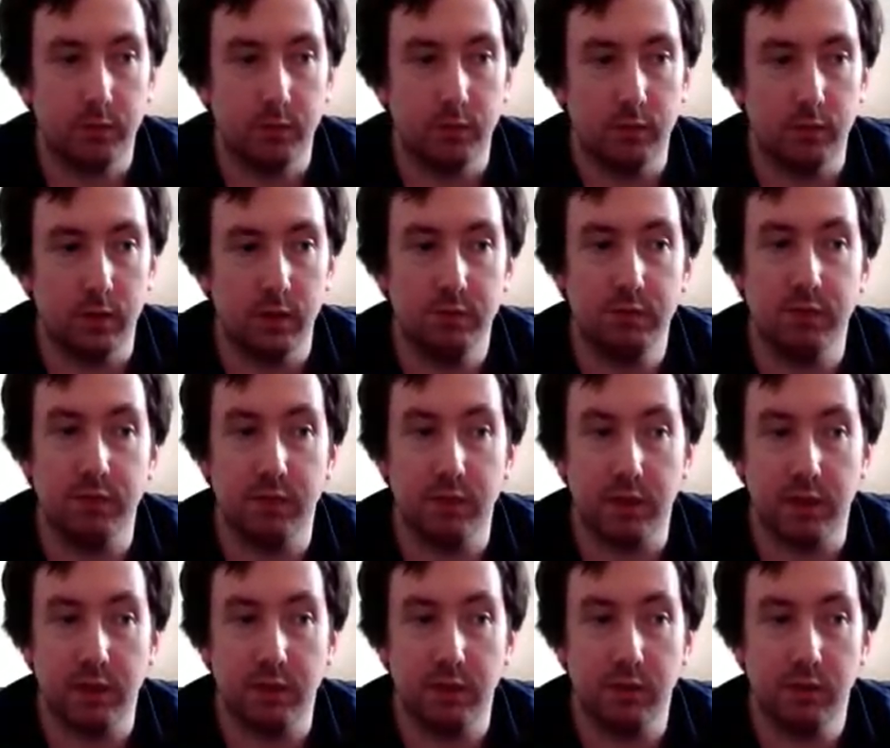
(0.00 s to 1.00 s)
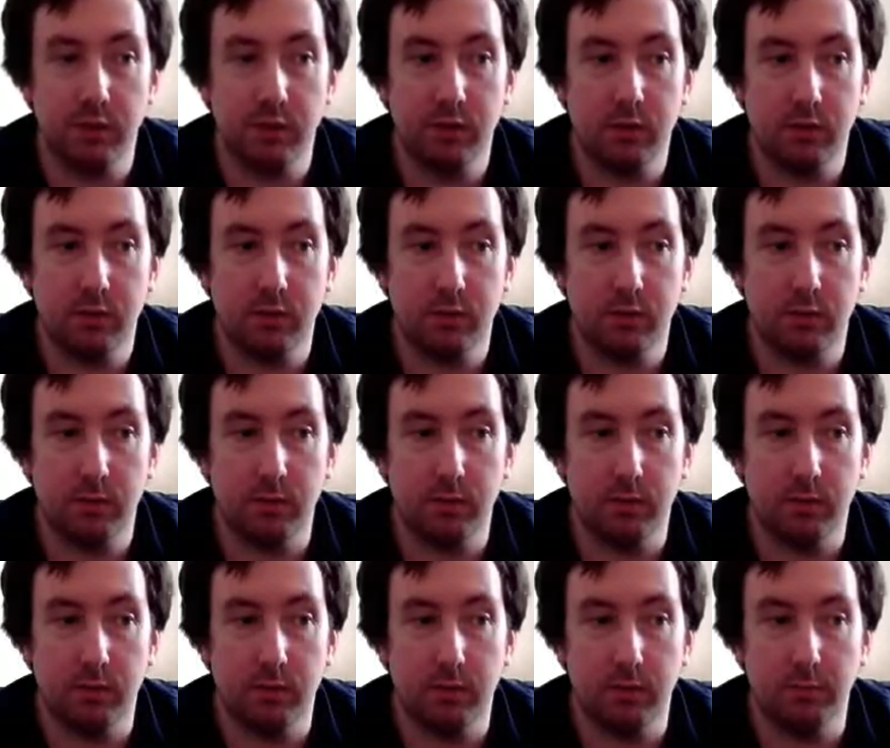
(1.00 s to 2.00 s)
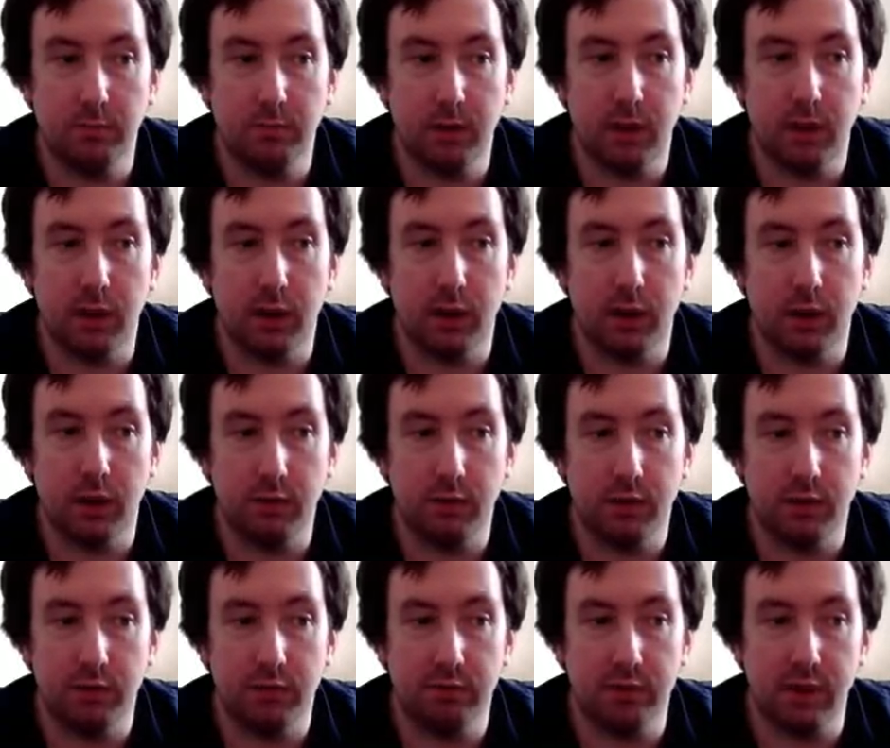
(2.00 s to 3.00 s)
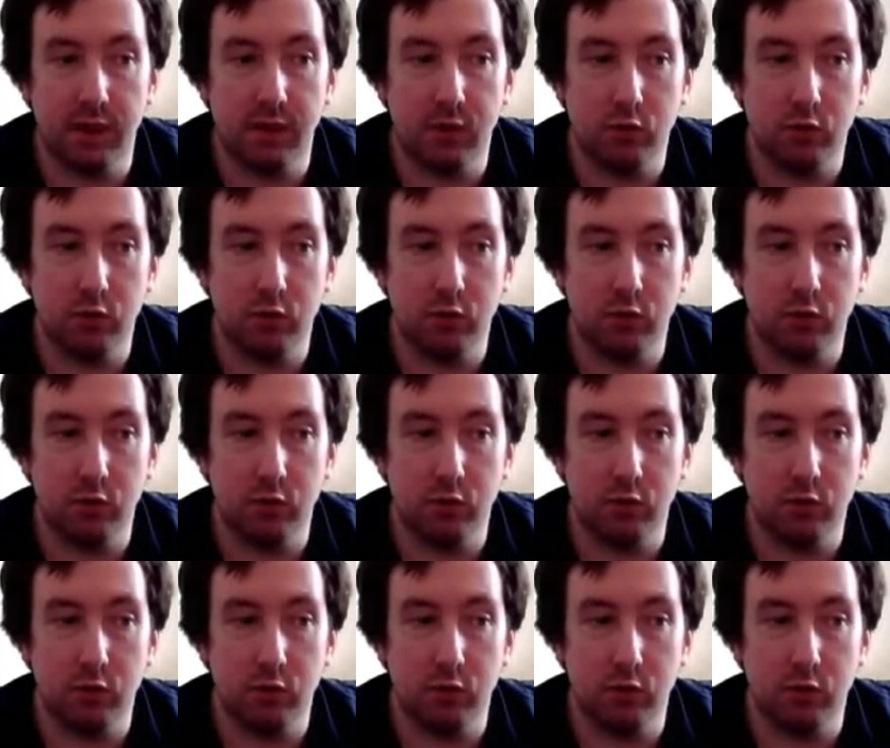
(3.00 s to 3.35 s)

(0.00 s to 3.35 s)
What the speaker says: even sirens. And I saved the actual